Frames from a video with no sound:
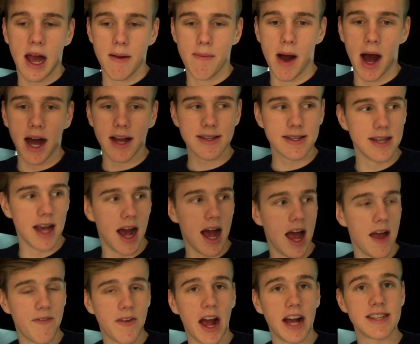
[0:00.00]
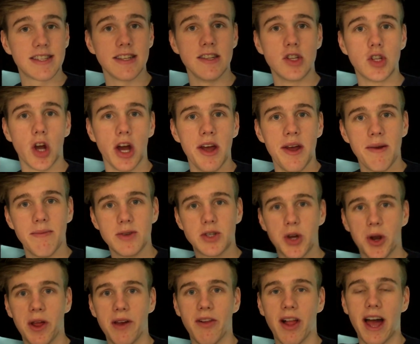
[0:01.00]
But if you guys did enjoy, be
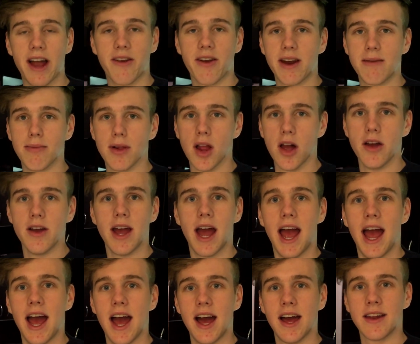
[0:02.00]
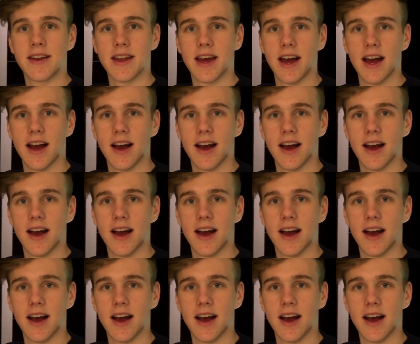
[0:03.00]
sure to leave a like rating below, and